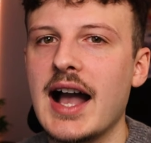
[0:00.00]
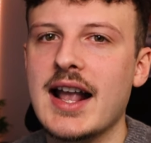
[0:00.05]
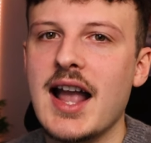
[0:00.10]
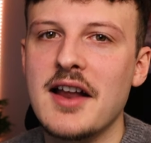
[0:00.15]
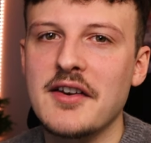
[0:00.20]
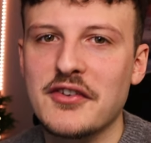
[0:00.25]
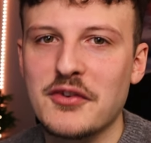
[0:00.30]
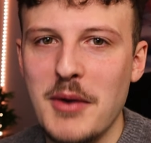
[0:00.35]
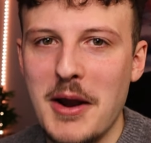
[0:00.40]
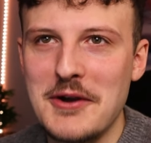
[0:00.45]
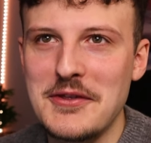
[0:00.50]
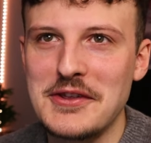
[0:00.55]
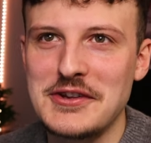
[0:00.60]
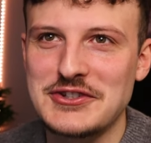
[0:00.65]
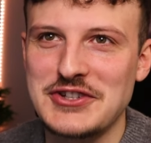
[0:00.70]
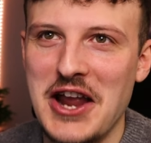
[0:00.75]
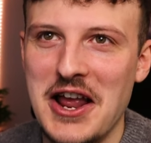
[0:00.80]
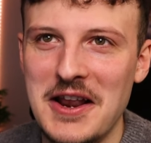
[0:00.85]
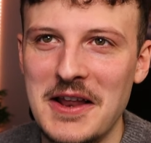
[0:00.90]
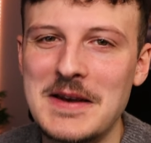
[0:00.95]
I can't swear on this
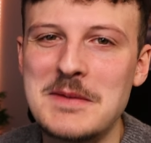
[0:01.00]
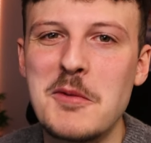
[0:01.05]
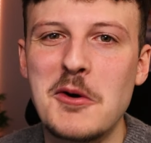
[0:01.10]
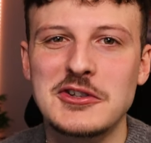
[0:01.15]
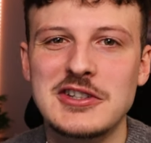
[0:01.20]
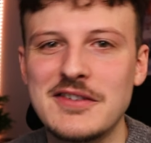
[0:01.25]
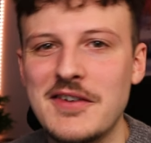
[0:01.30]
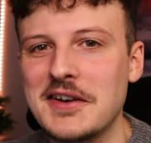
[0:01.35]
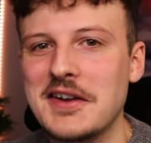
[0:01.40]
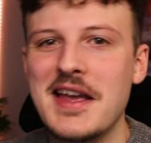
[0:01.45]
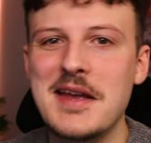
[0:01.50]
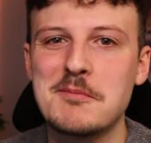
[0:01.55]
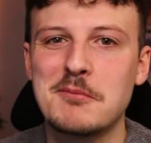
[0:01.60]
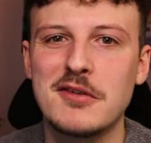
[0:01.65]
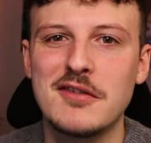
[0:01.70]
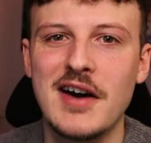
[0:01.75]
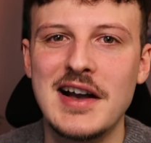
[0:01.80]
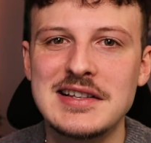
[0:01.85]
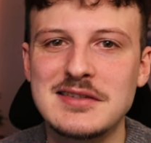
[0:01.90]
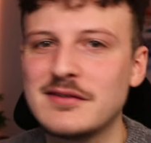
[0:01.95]
channel anymore, so I've had to
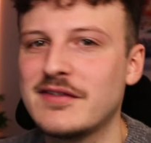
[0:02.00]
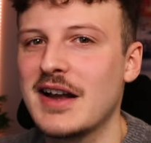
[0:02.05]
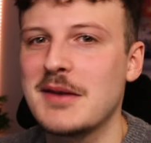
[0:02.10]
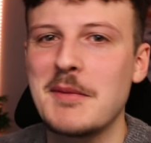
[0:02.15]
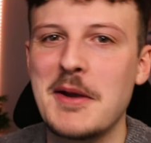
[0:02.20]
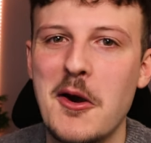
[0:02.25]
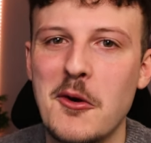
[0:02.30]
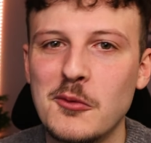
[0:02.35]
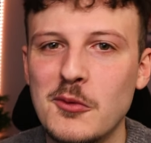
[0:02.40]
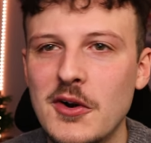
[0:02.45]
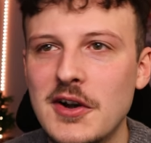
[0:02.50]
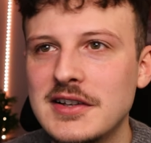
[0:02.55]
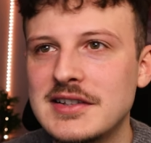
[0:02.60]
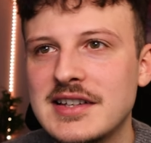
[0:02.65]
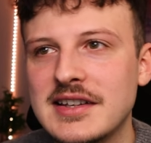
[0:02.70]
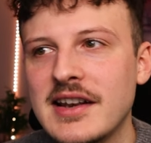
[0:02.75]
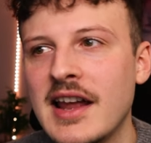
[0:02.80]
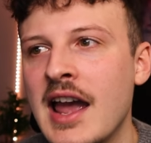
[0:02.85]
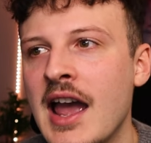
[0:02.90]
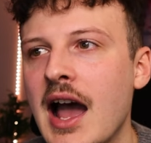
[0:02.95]
improvise and find my own words,
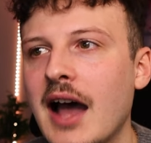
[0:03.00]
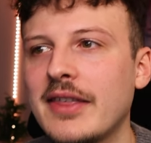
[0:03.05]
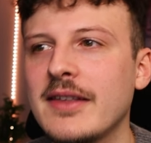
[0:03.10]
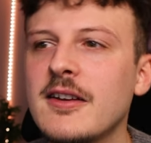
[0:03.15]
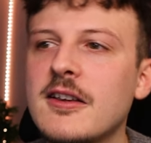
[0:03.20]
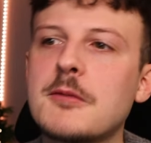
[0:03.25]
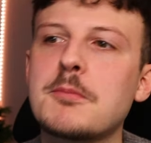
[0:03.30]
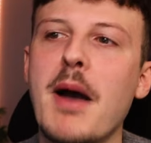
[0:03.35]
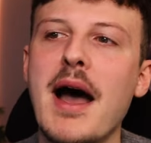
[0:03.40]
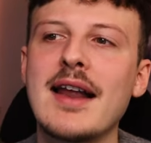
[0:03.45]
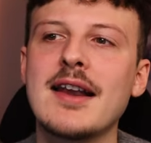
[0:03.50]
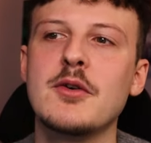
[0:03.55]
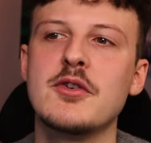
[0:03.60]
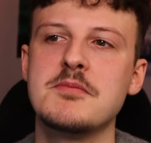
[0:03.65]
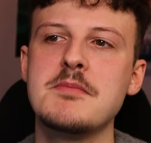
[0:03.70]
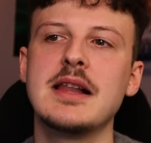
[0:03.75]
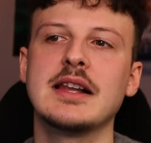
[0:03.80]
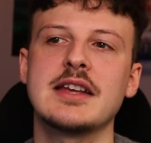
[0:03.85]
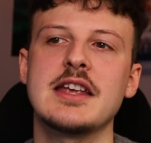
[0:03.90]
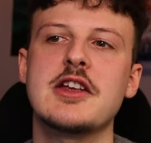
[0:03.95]
and I think spanner with
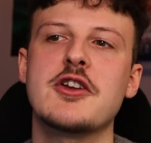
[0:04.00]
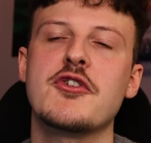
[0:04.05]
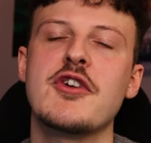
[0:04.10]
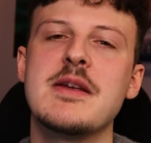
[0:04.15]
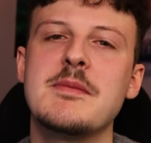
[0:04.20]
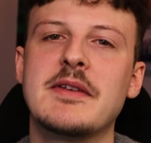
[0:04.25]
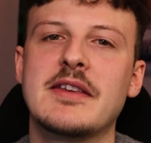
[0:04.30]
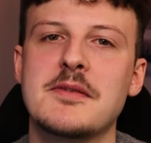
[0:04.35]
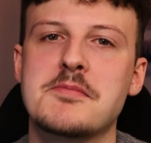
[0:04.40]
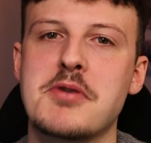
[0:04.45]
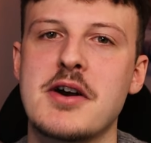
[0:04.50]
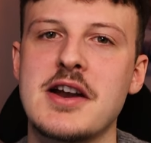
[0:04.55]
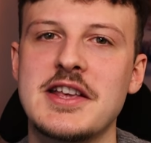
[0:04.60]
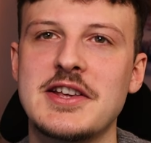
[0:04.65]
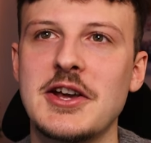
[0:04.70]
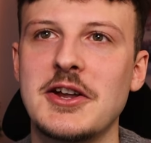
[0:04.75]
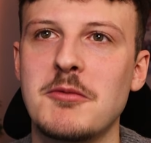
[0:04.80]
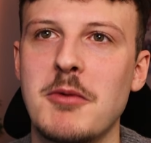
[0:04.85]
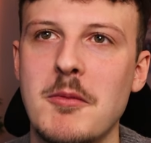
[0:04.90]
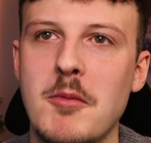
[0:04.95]
milky cream is a pretty
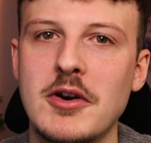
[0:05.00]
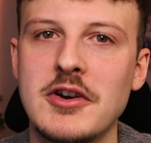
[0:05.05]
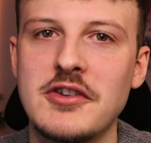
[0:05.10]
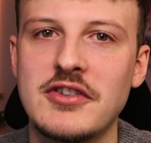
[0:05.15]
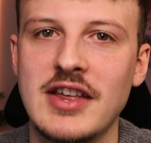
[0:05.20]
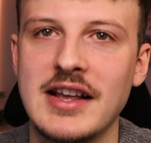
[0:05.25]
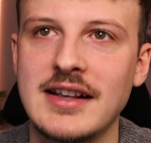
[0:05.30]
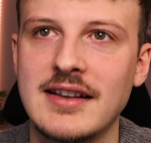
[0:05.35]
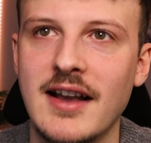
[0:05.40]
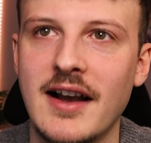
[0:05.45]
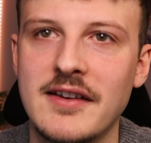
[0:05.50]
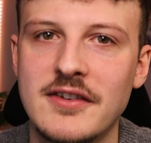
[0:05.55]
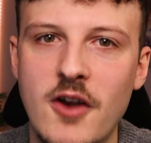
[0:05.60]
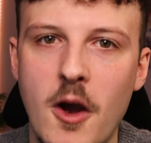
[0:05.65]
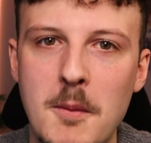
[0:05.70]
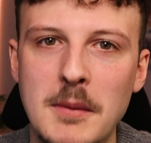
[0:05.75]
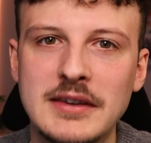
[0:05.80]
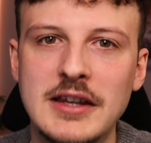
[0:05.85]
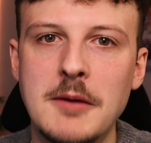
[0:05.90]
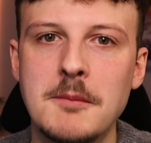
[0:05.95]
good one. What do you think, guys?
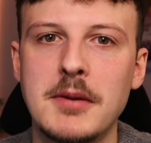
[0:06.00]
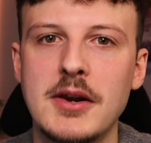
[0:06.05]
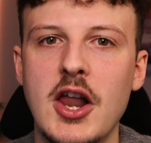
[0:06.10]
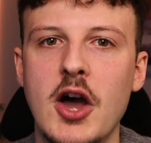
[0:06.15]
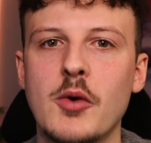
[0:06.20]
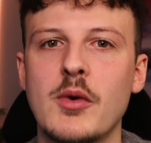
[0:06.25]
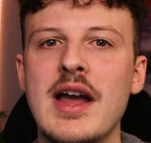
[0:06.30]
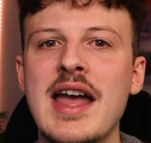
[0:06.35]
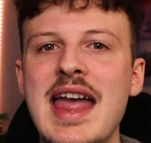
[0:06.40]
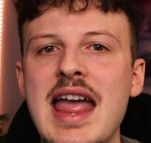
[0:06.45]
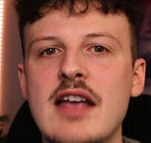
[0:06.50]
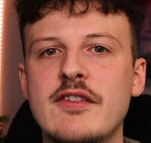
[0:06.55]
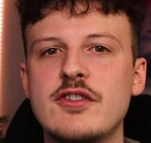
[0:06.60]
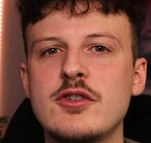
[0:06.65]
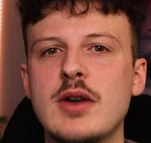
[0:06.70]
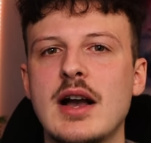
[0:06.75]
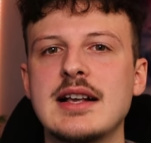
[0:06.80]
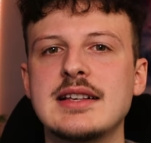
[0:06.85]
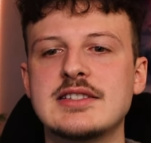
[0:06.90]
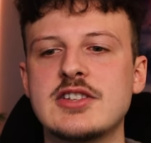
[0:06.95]
Comment down below. If you
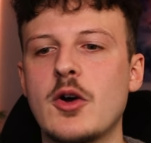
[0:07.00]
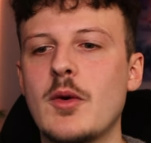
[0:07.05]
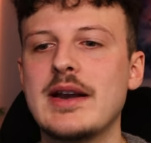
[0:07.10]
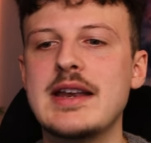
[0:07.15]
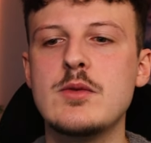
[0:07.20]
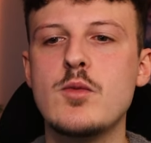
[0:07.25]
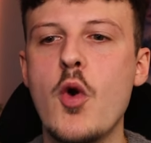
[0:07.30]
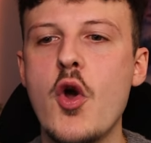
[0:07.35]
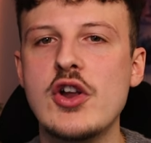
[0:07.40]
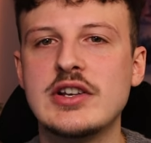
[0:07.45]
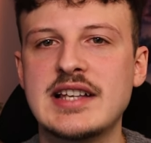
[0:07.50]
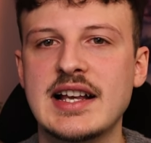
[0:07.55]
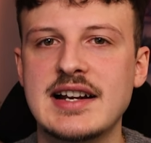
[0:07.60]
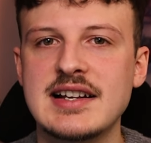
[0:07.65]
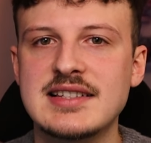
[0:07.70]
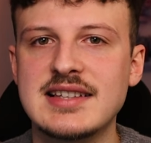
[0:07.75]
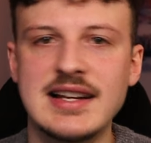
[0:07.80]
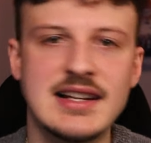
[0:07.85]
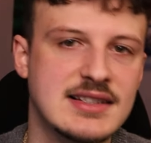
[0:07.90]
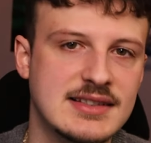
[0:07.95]
guys know any words I can
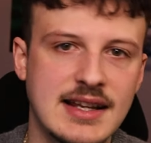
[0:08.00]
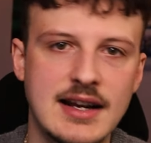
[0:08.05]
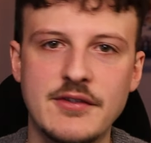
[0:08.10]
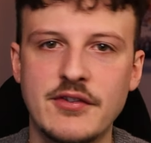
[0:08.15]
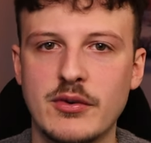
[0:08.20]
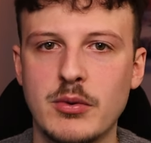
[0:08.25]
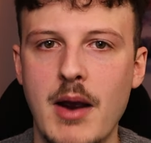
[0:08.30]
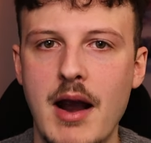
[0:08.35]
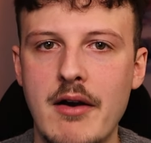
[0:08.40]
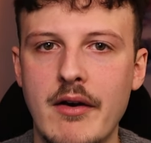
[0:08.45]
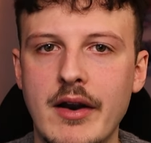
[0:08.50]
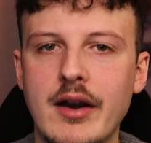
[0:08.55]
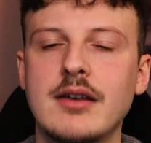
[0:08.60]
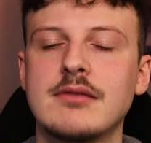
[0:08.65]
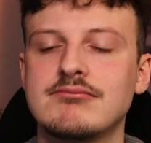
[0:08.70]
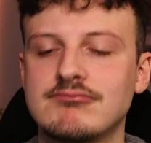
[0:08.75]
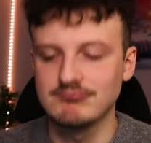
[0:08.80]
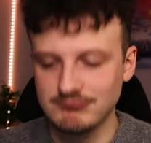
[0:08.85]
say instead of swearing,